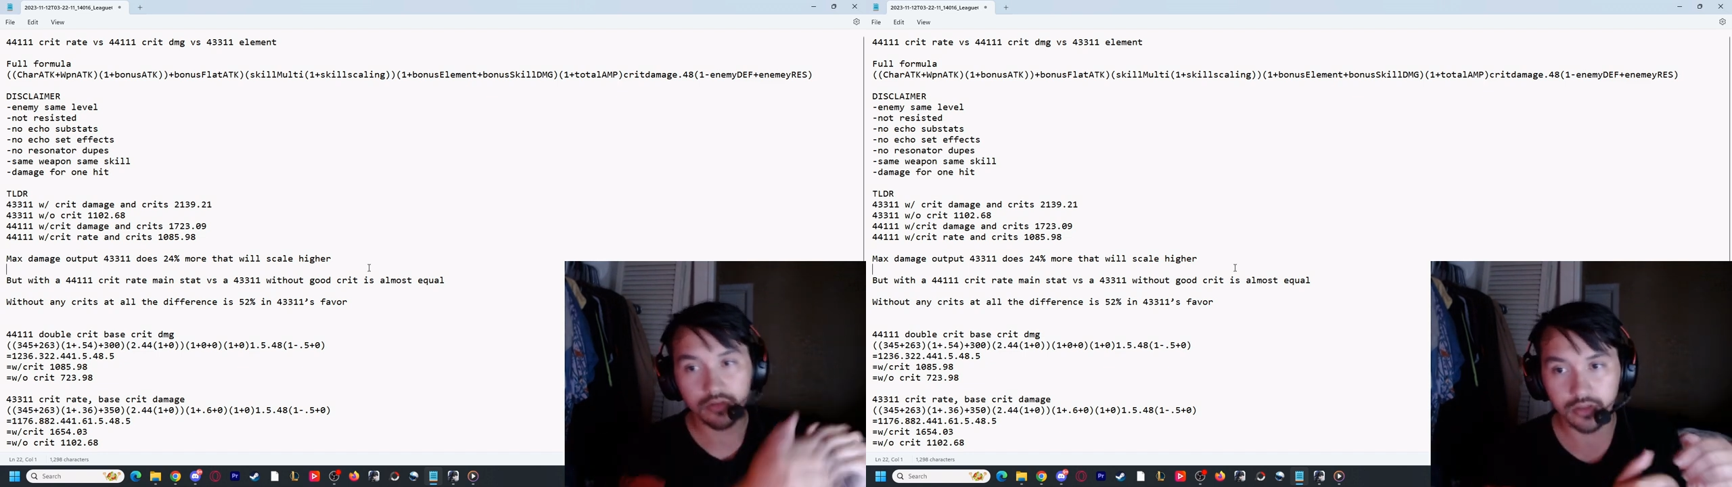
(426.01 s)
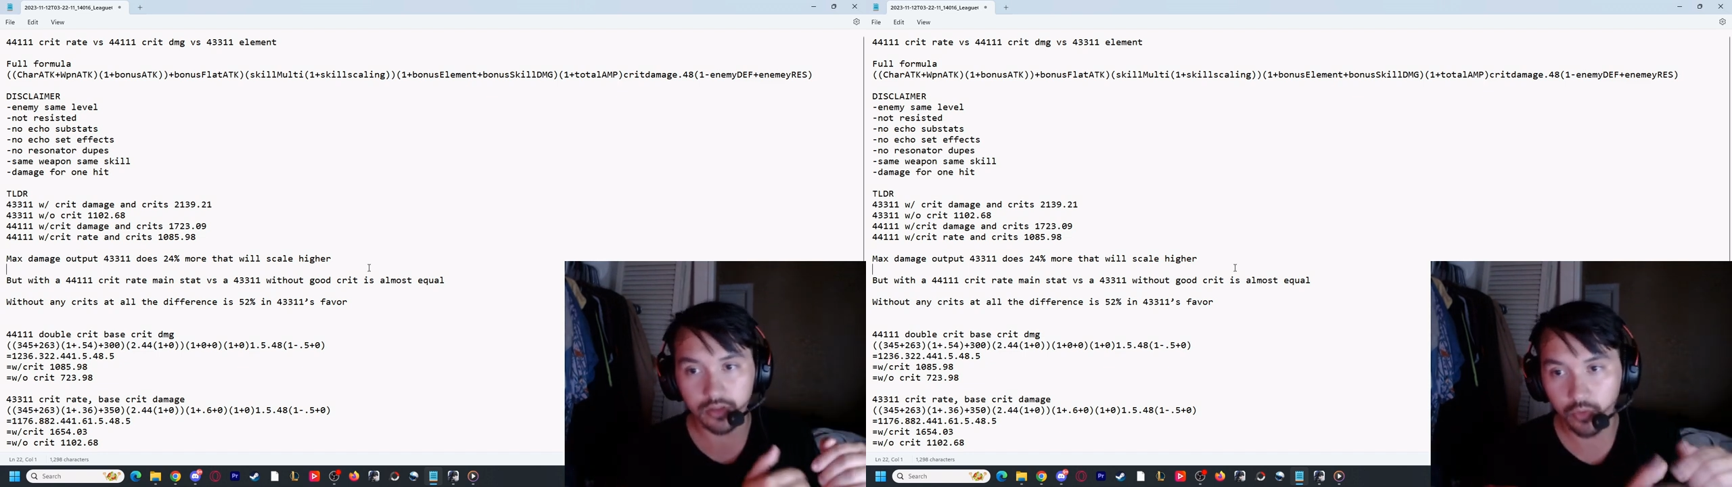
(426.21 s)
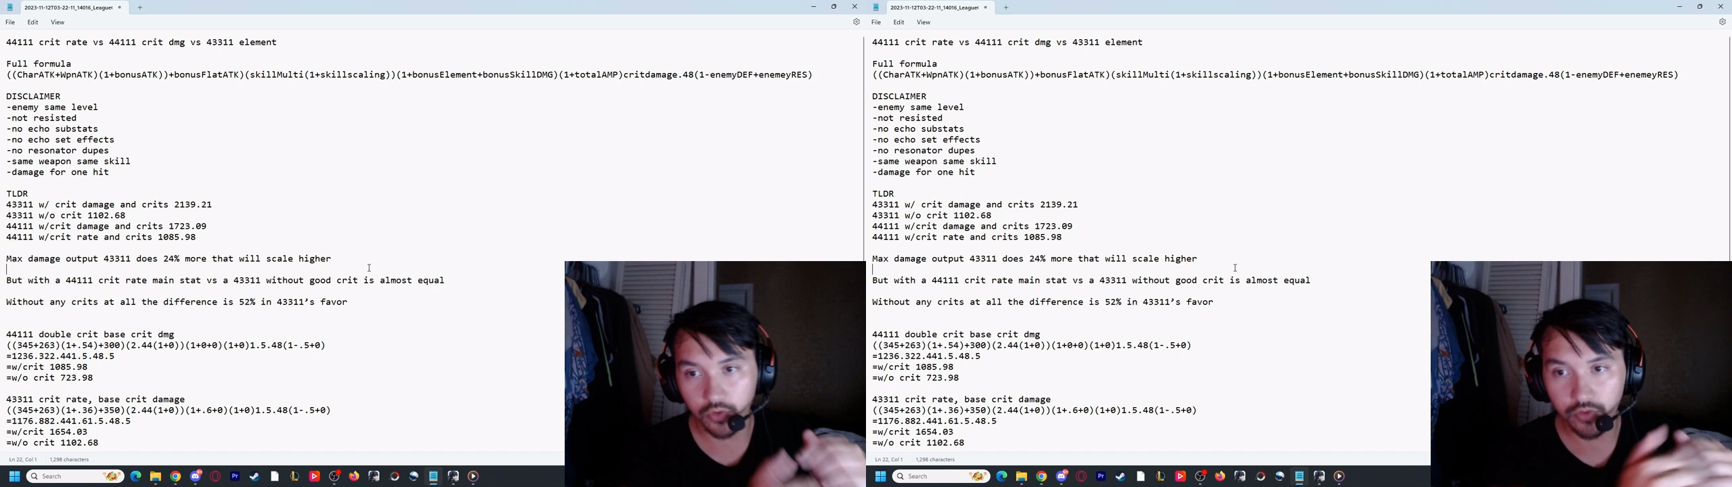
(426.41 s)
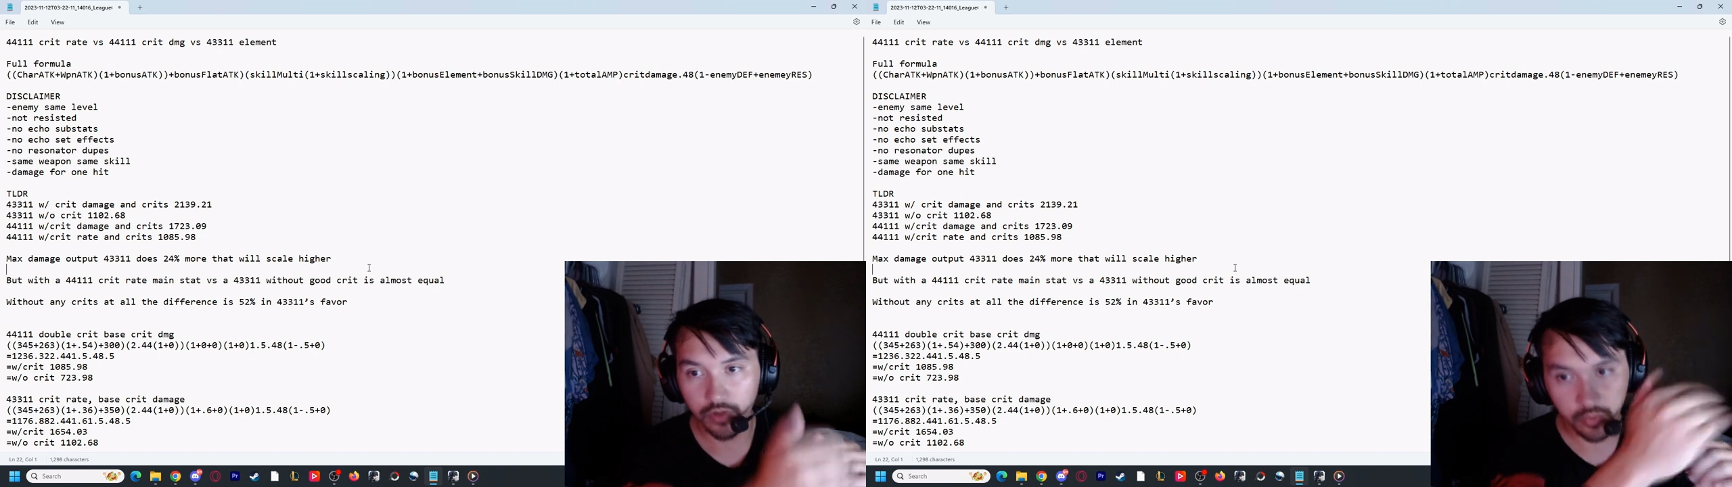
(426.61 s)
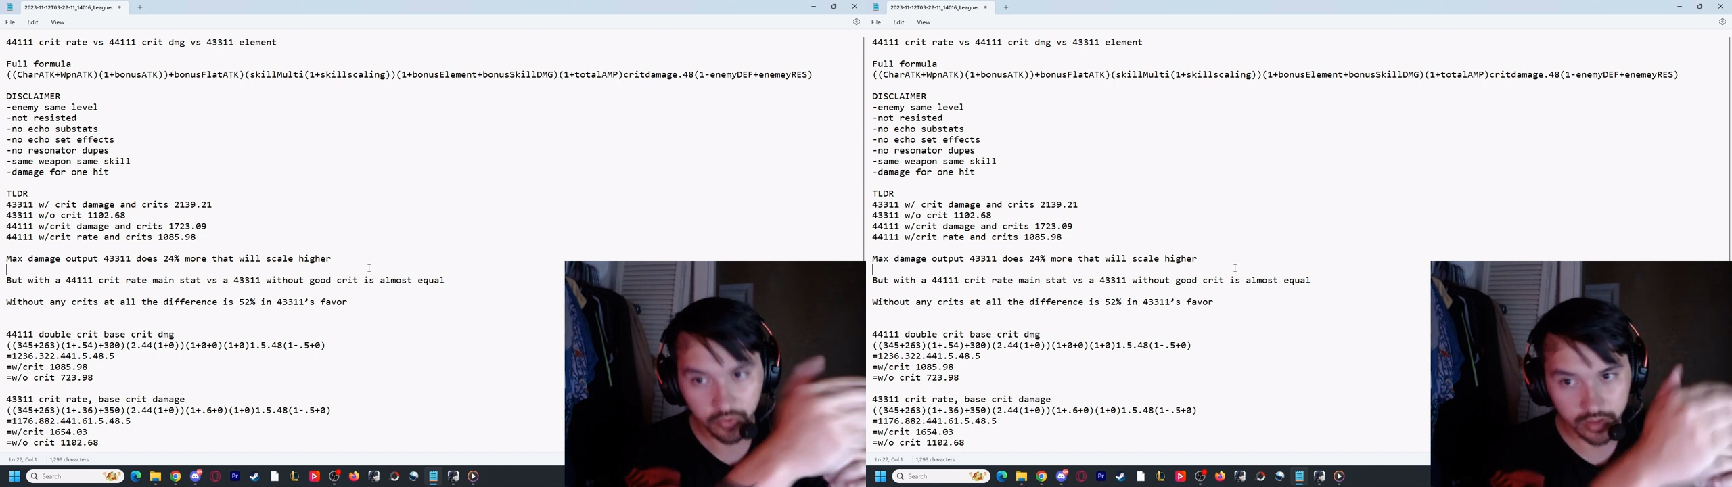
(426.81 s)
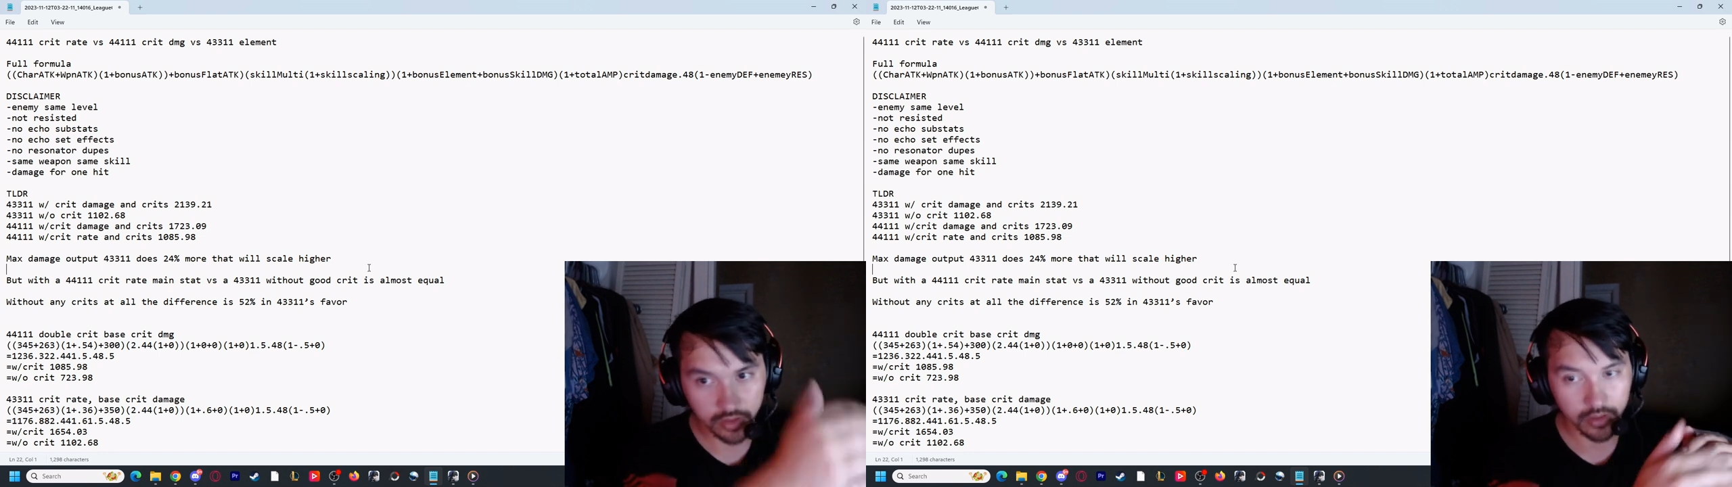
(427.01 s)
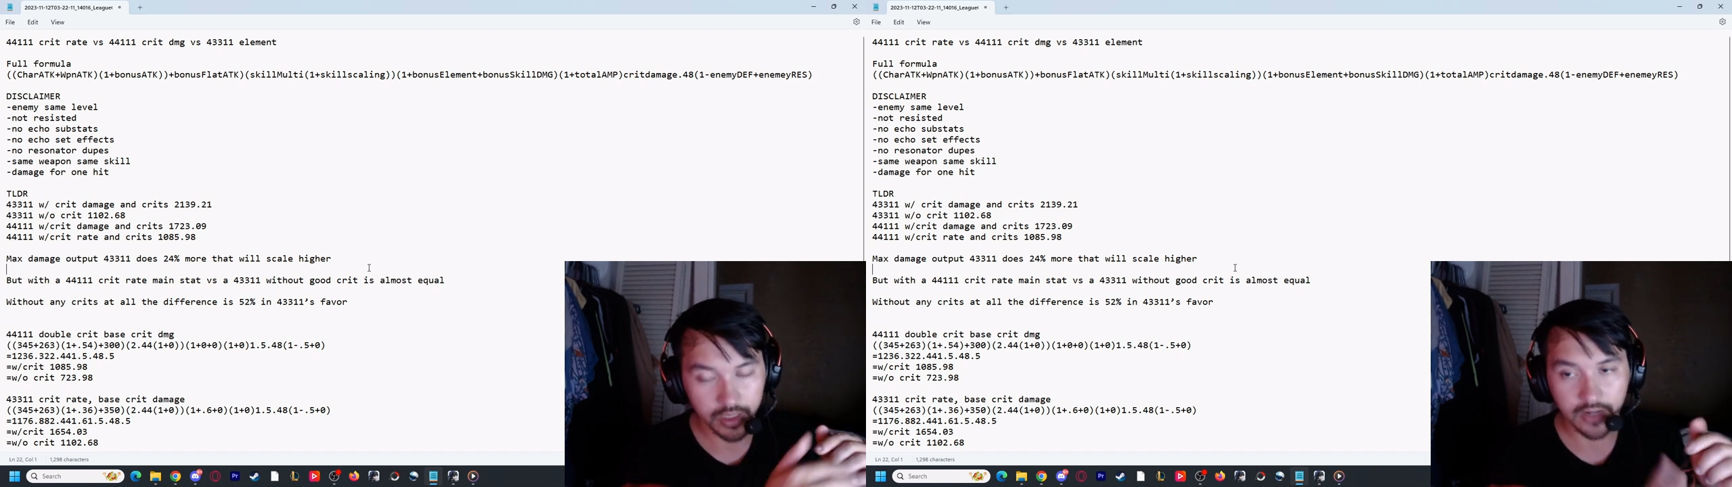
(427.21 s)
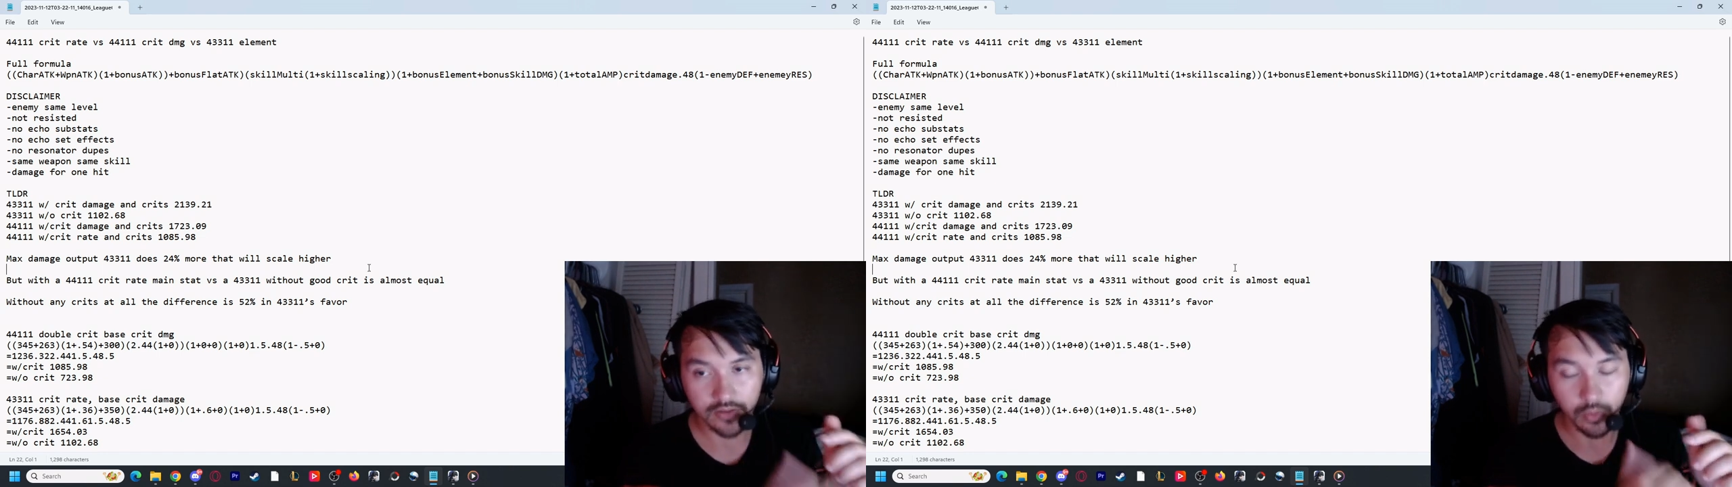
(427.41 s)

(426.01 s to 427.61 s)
So the more you upgrade your account,